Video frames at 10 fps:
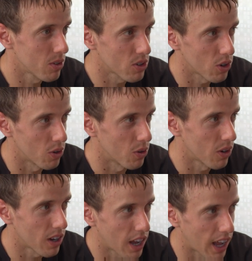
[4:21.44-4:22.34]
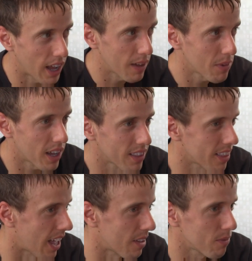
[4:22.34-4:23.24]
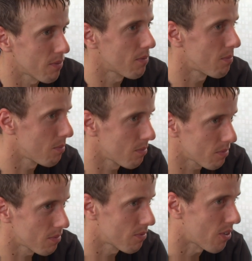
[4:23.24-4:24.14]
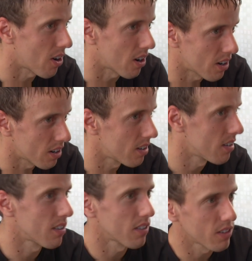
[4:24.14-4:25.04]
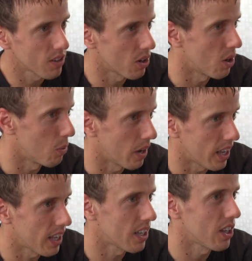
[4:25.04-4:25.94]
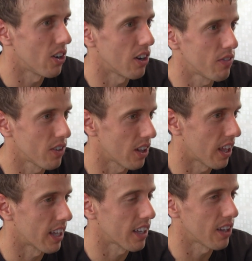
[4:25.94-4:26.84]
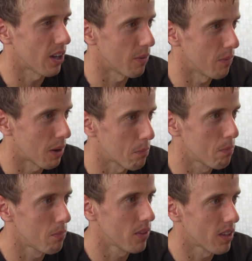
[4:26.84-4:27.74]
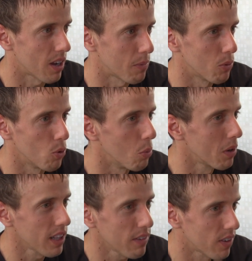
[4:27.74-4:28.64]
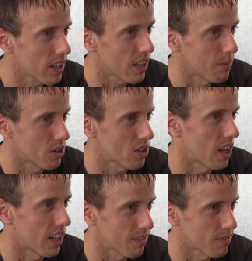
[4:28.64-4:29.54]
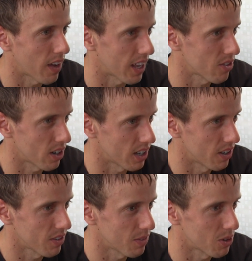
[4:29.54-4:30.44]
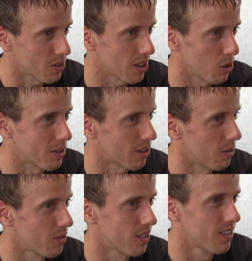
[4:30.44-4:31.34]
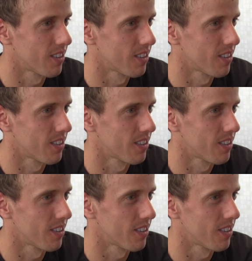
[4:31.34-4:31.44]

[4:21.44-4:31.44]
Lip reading: So I'm not that far away. I feel like I'm aerobically fit. I'm just not fast right now. I'm just a little bit slow.